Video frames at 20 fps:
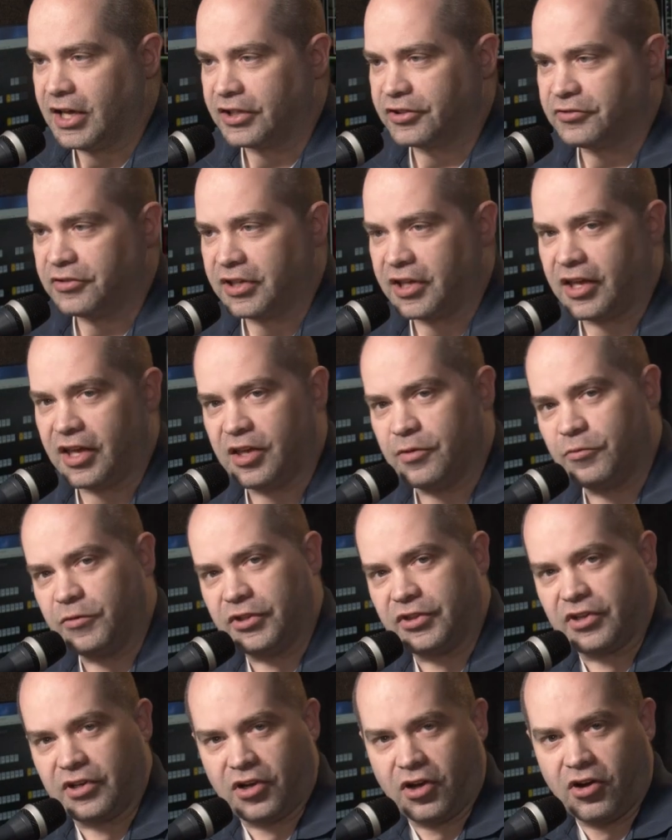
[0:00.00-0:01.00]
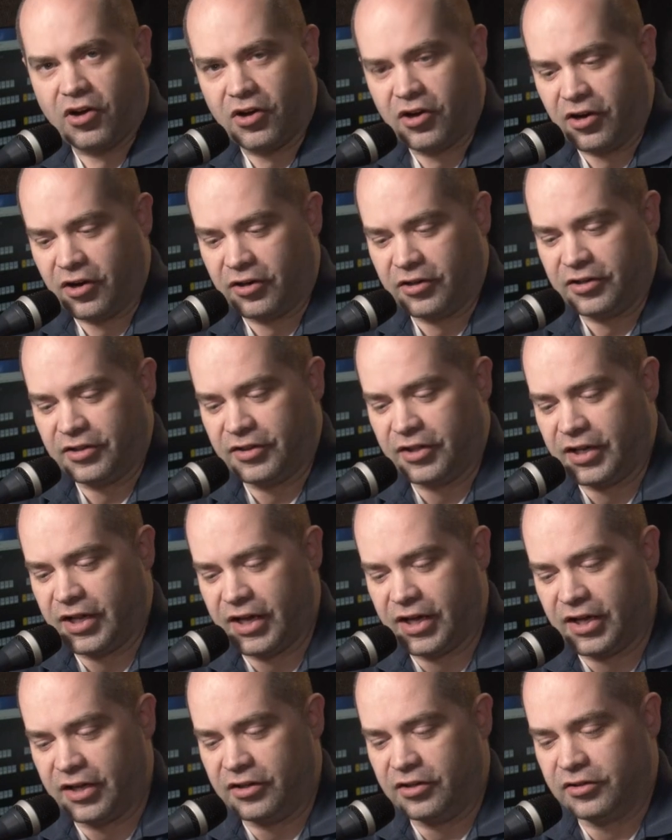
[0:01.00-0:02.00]
actually came with a card that
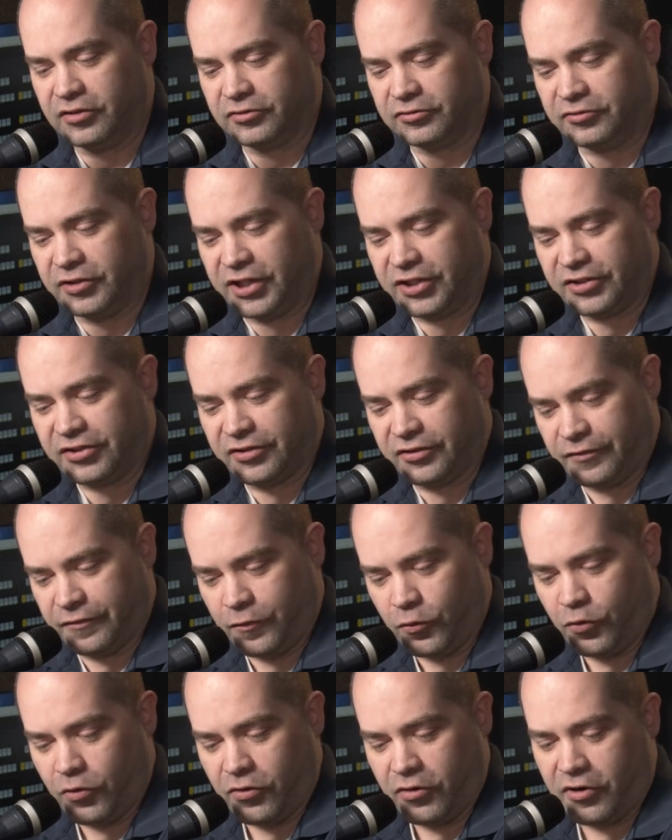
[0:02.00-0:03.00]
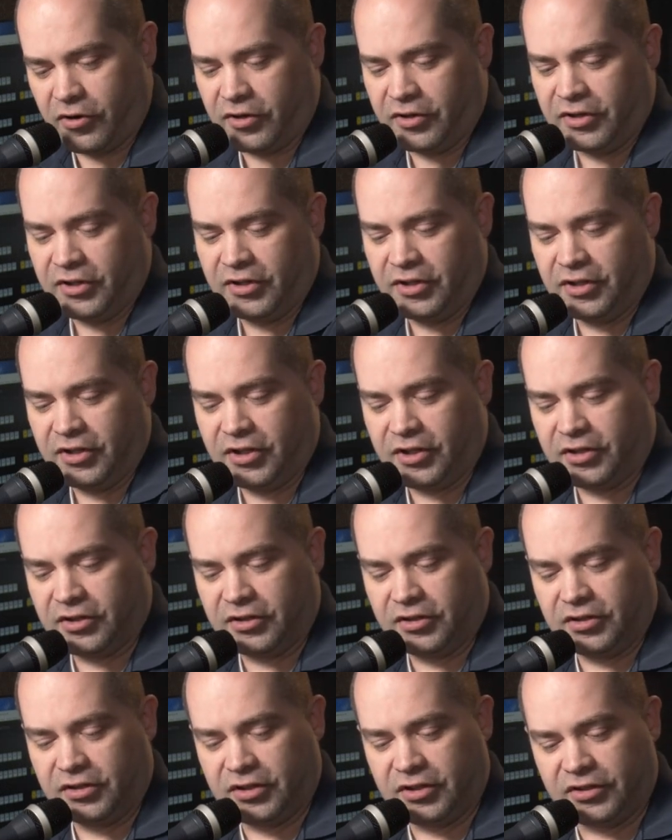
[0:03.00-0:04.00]
had links for
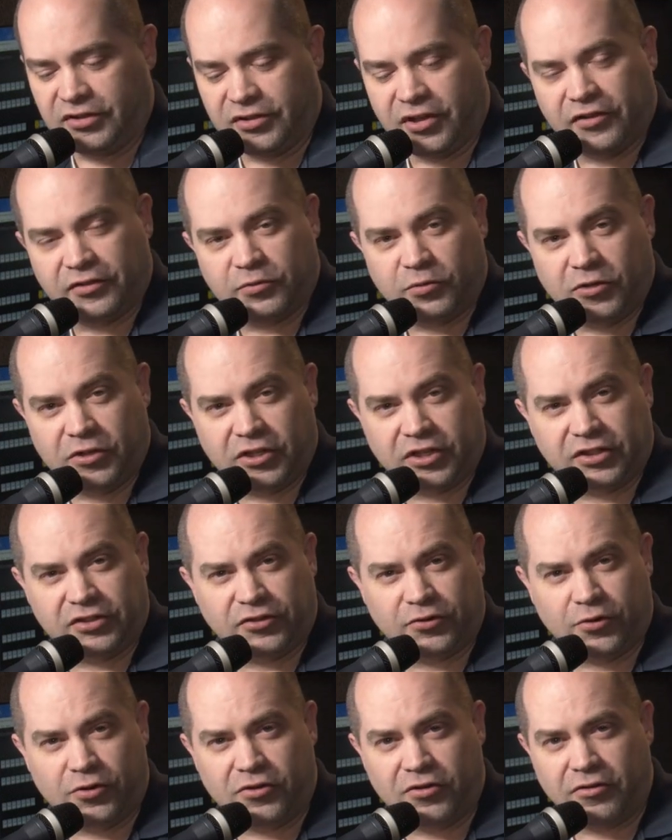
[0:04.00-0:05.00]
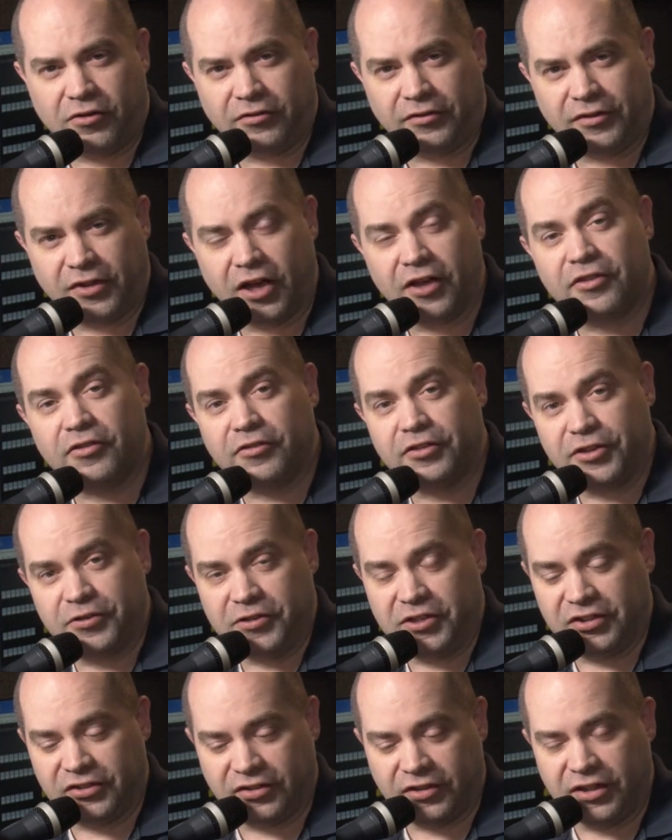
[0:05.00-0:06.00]
software to control other
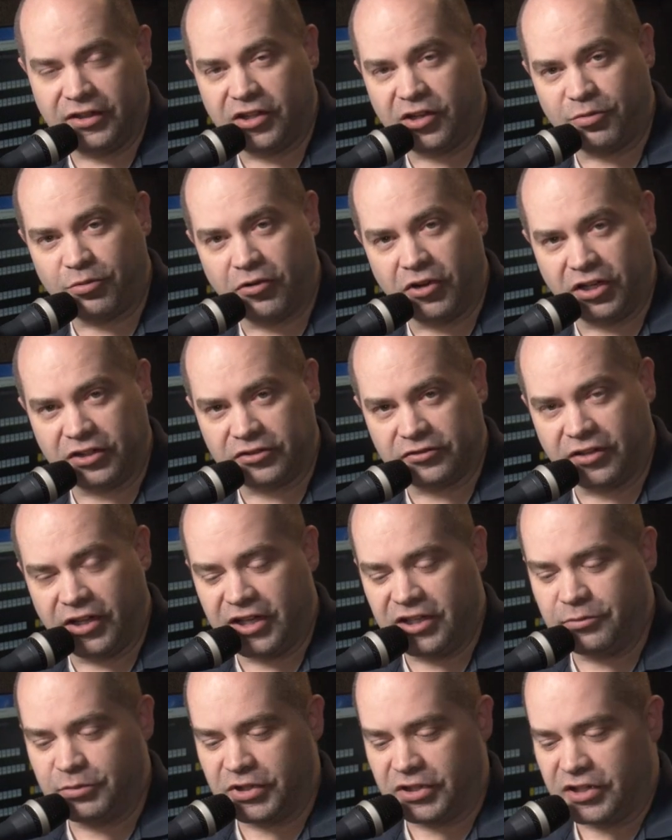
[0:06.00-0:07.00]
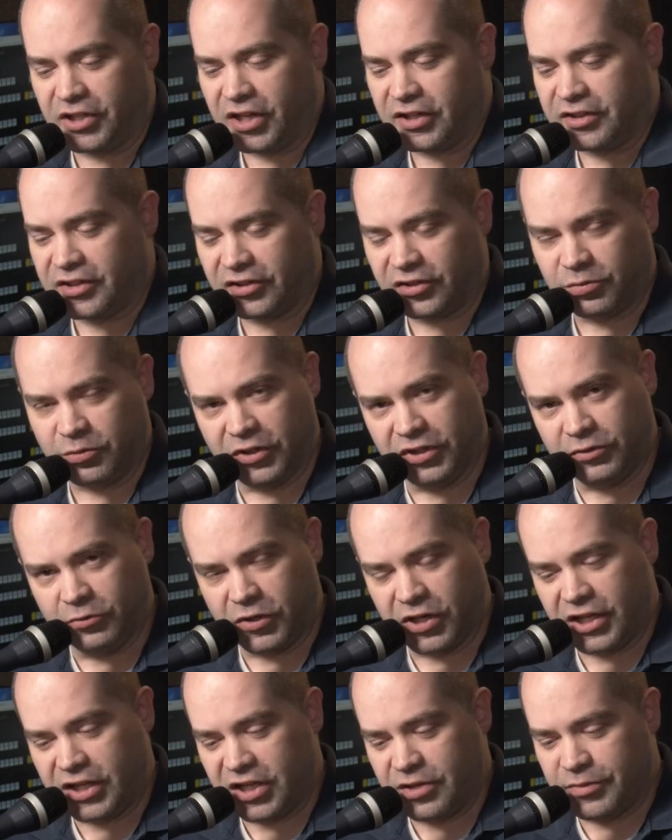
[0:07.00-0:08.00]
units in their product line, but not this one.
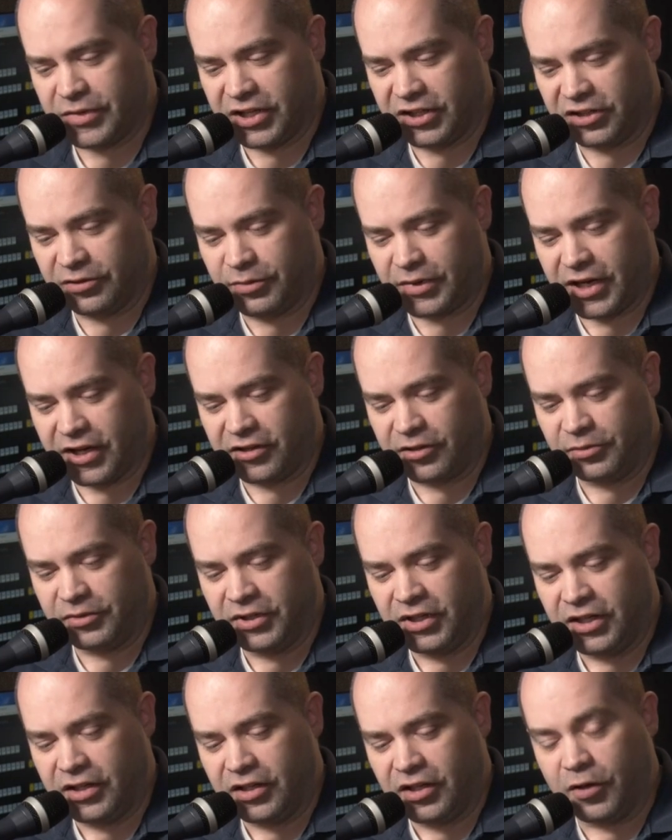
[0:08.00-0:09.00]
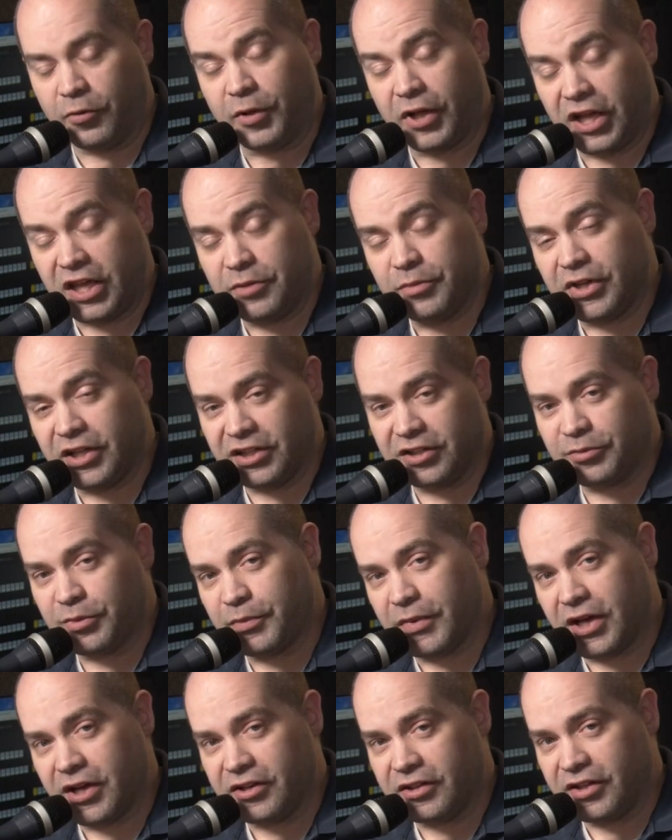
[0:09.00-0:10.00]
When I emailed about them, and when I emailed them
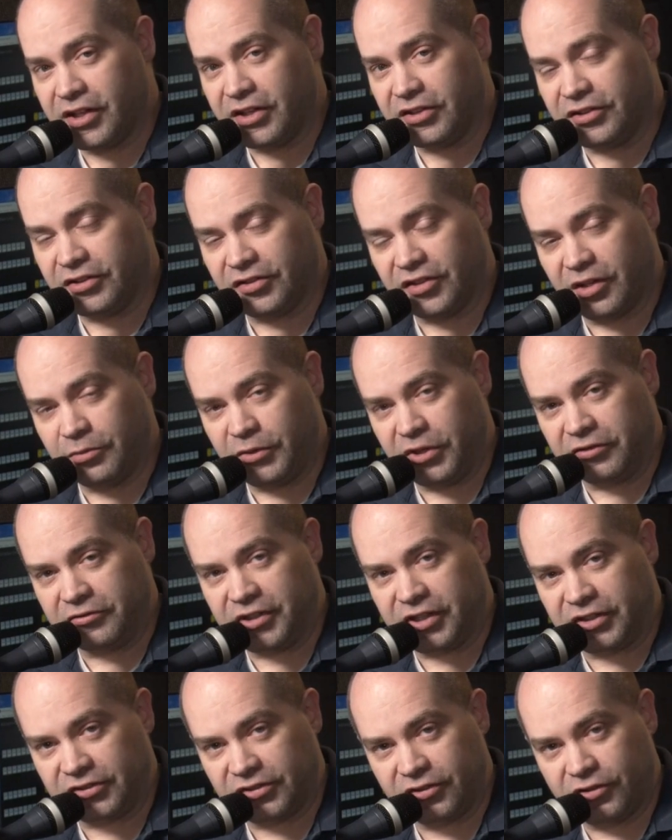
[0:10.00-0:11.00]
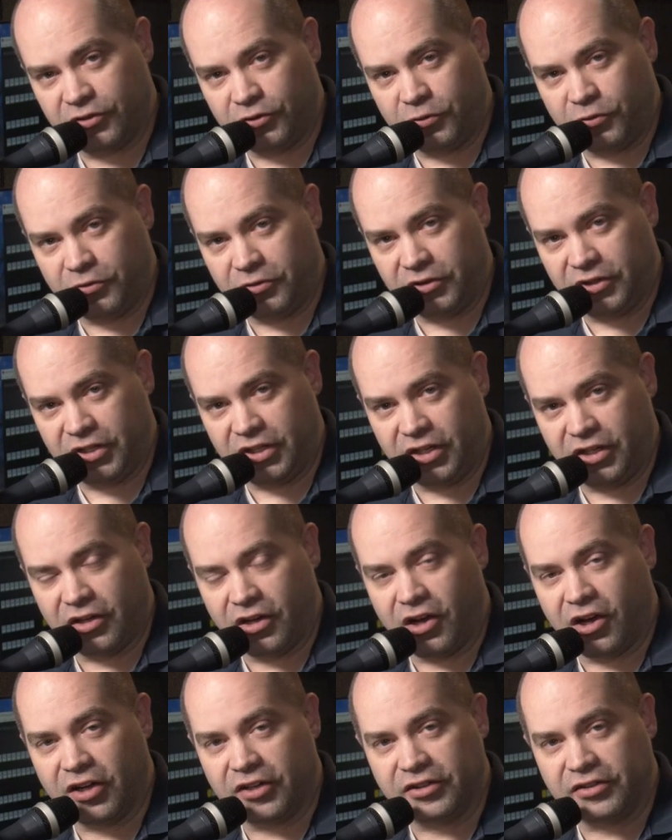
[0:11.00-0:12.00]
about it, they just sent me links to
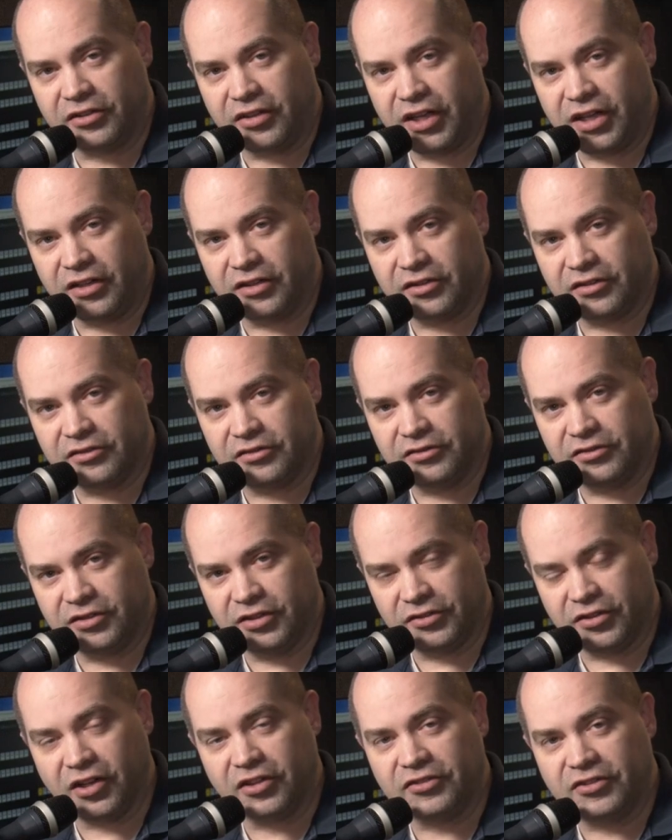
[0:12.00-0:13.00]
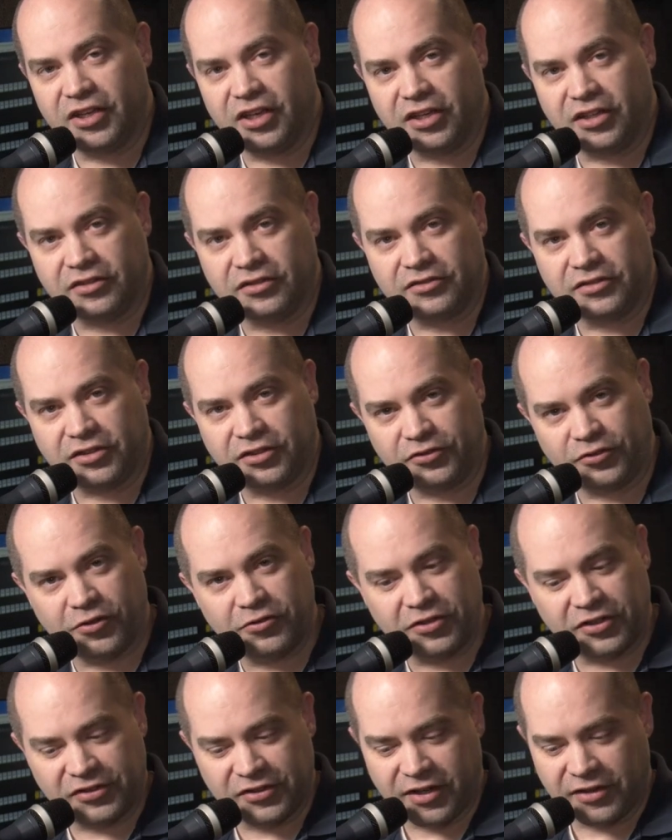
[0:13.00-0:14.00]
the Audinate Dante
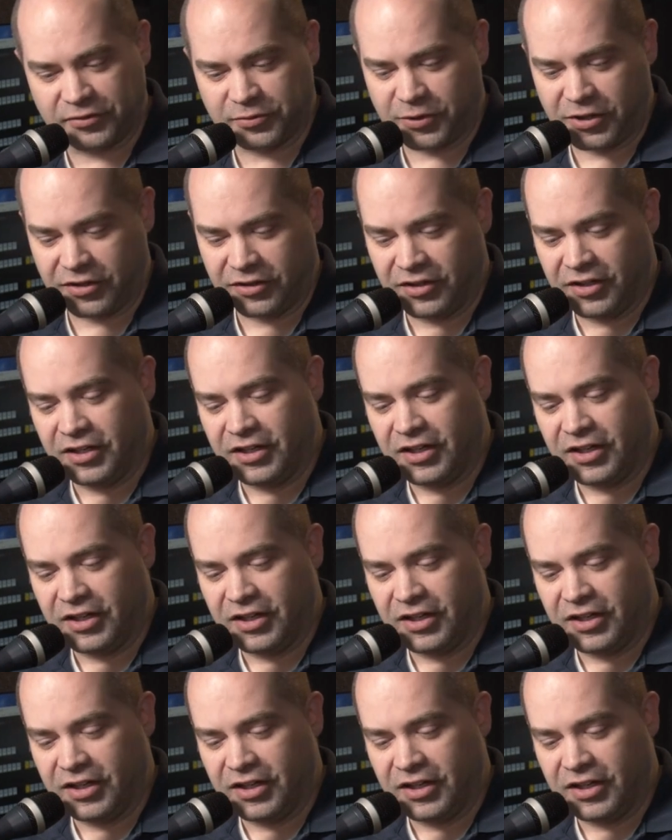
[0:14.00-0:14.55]
controller software